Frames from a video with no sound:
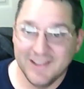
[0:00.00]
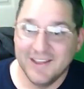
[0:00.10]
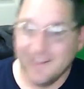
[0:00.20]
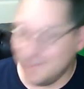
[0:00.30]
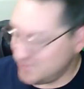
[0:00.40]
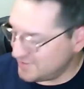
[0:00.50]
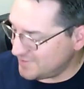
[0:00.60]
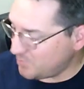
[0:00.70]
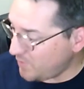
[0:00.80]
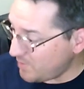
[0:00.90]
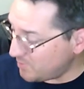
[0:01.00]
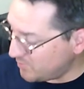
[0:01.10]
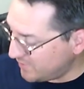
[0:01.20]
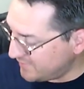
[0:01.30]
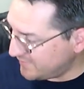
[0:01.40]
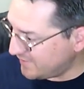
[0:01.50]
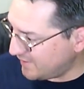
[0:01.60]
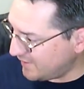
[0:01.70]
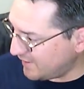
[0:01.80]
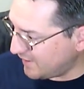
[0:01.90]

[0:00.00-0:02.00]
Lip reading: It's just the problem was that I